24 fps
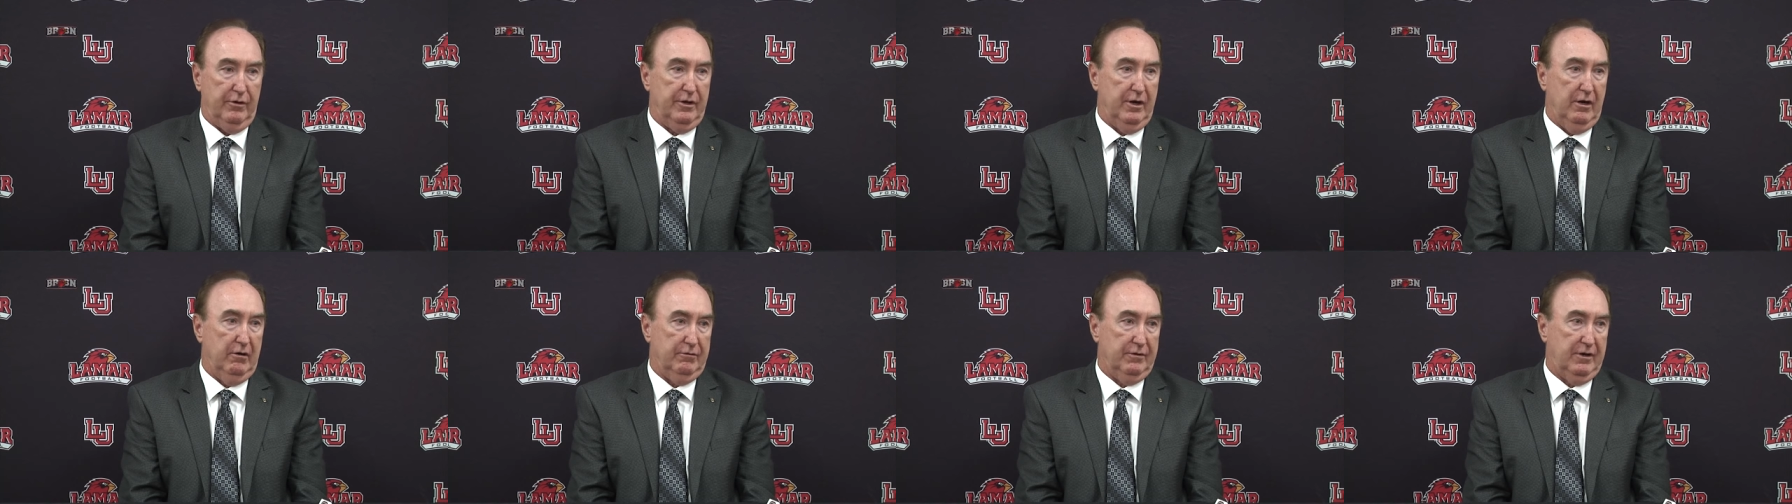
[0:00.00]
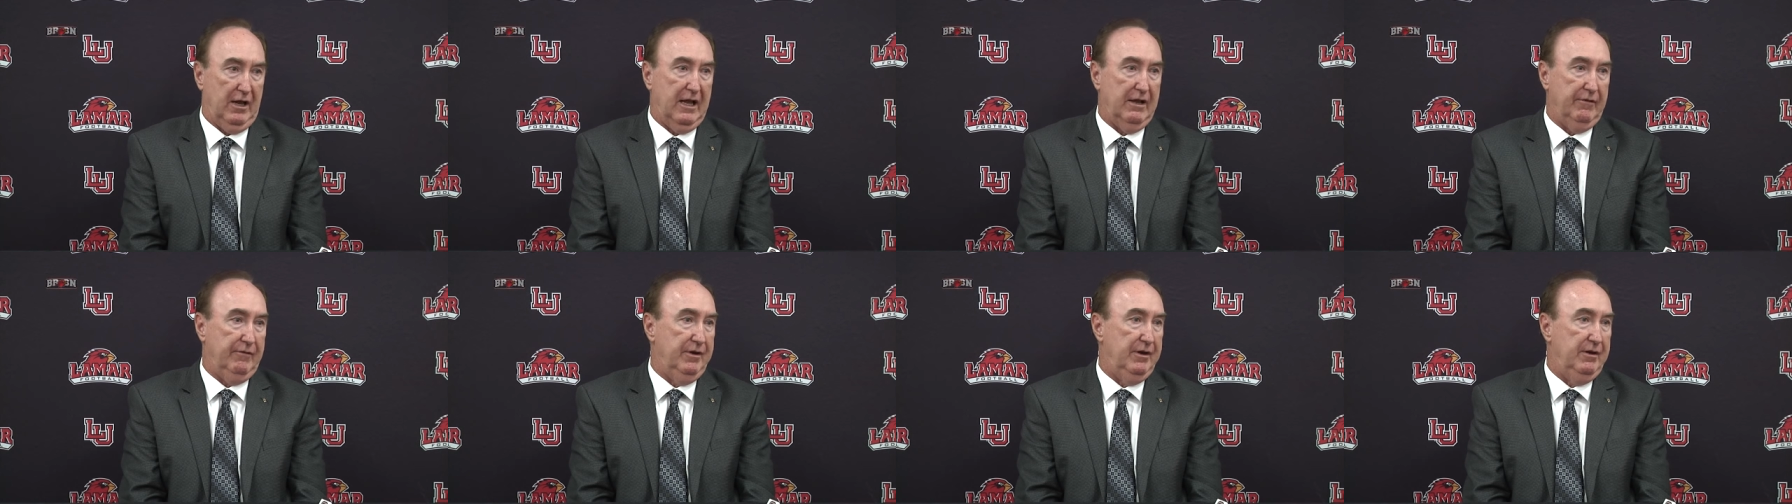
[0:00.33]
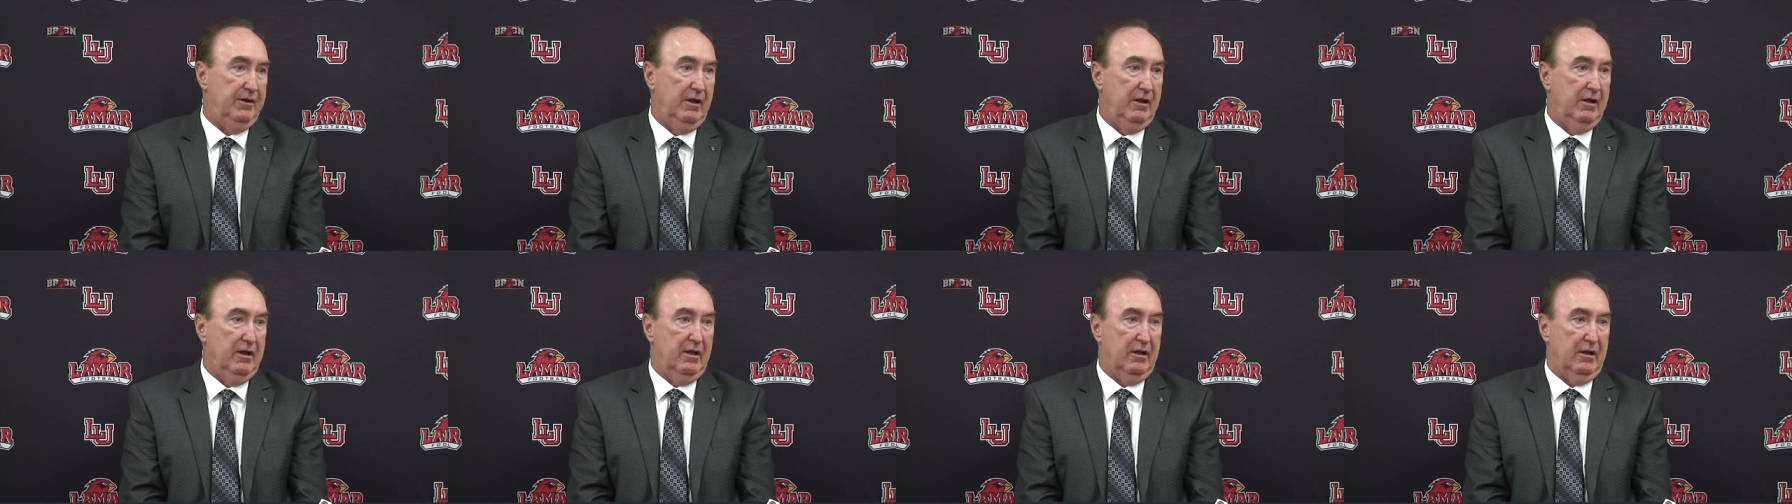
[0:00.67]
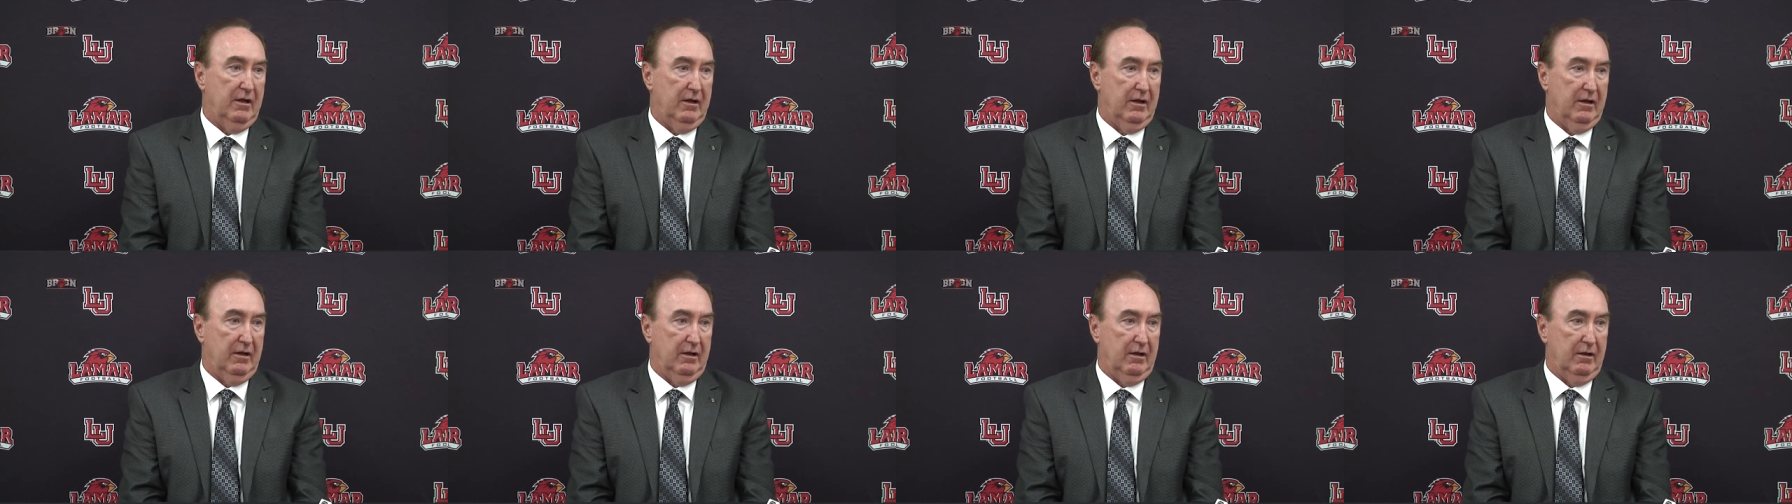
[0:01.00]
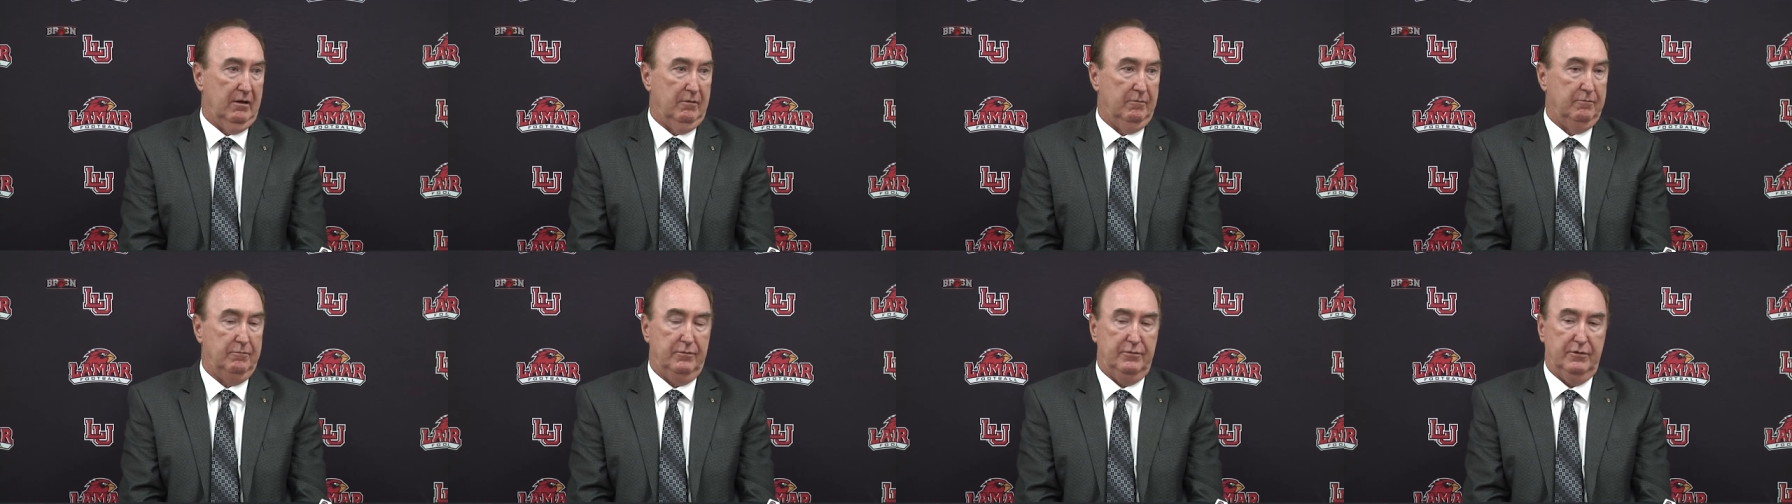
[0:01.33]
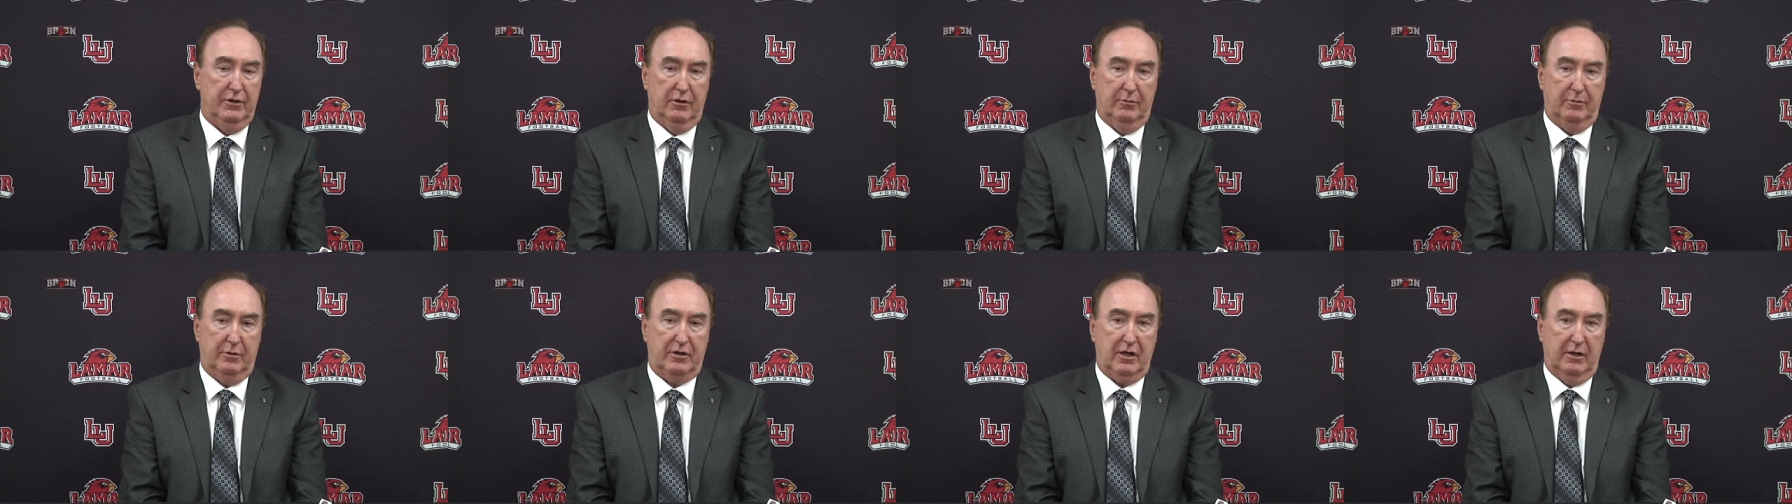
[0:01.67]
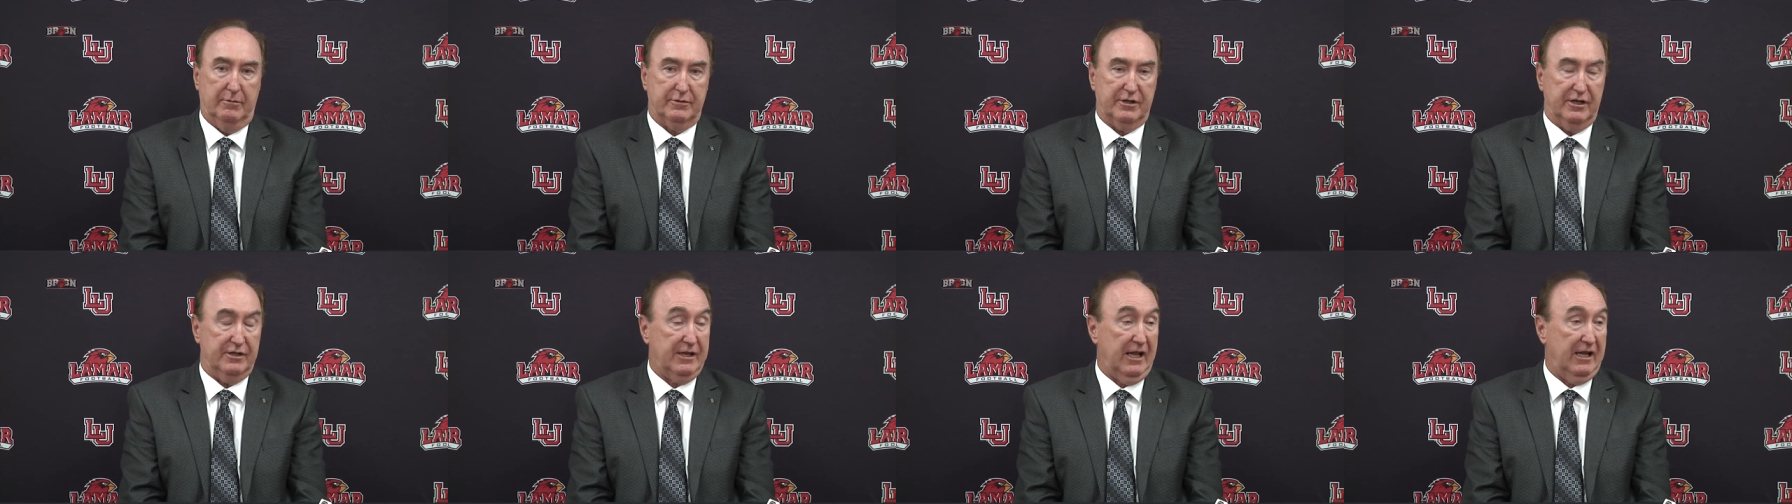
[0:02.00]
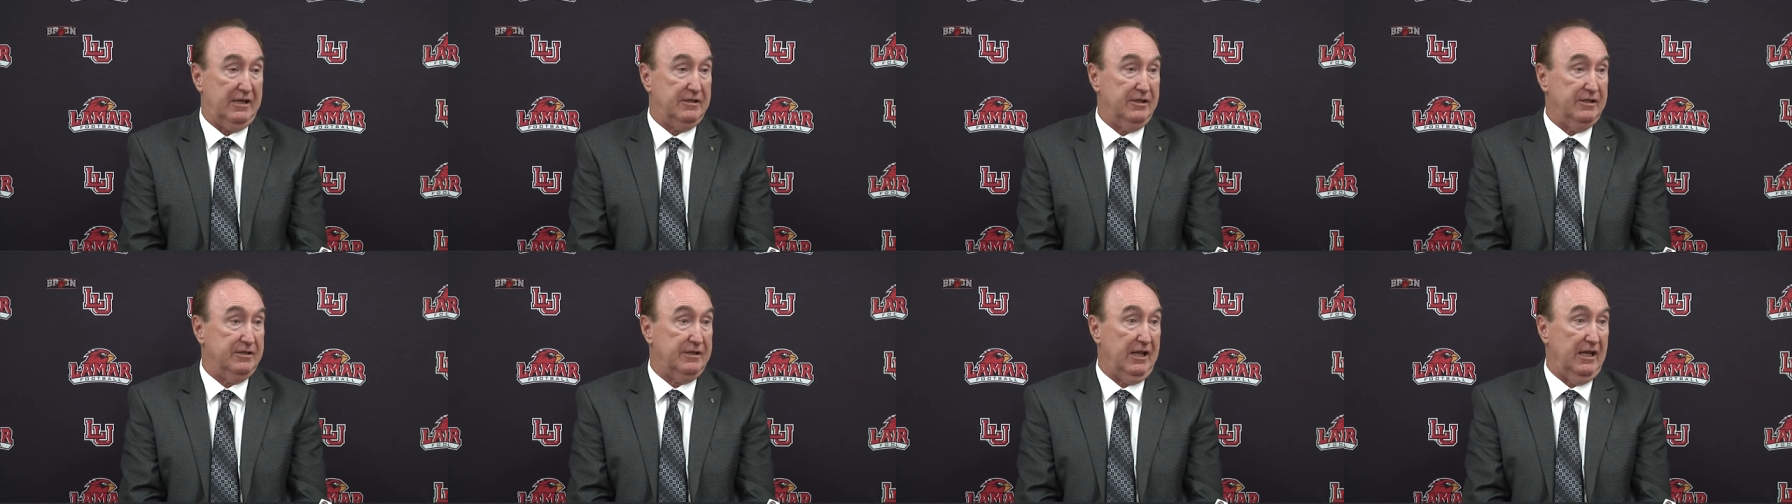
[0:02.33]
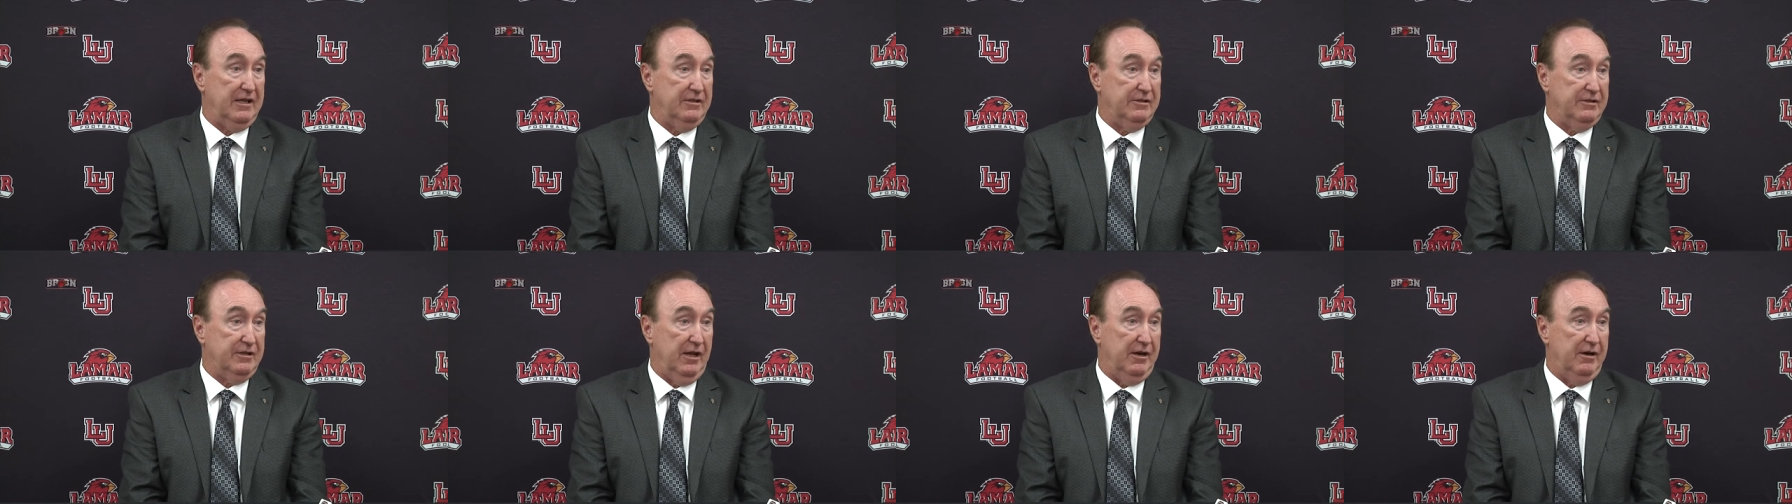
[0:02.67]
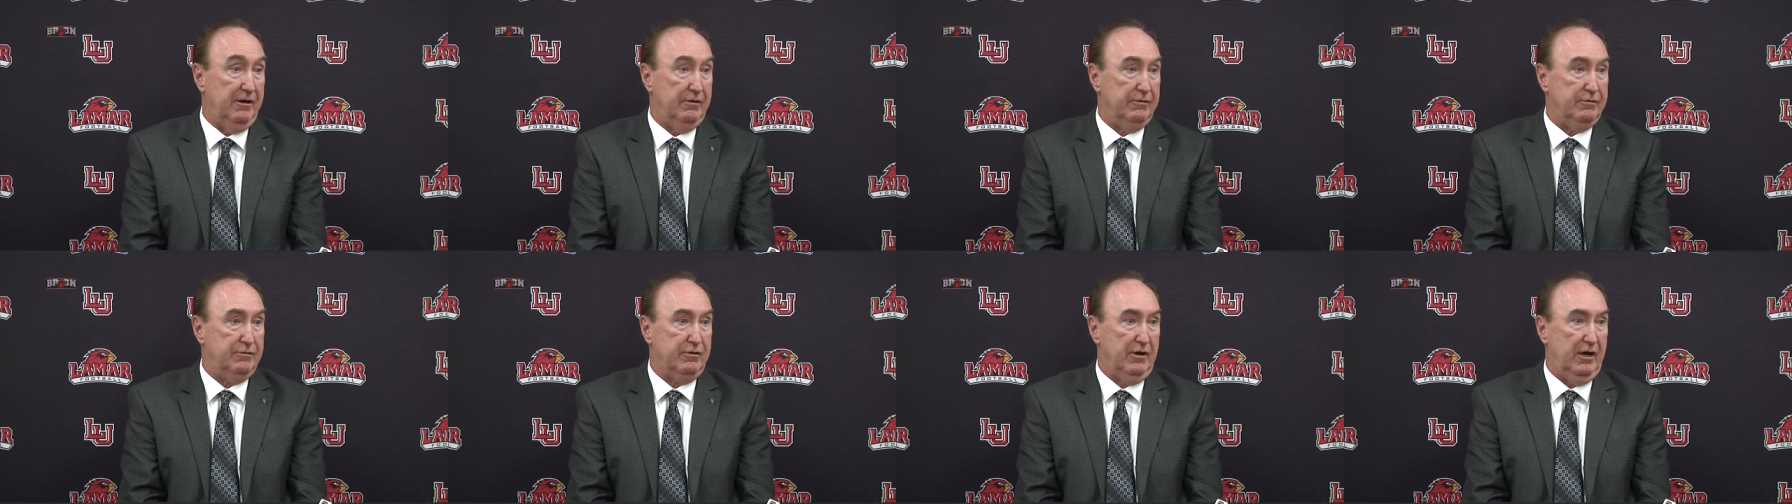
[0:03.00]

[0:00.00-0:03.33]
You know, David uh, you know, becomes a Texas State Senator,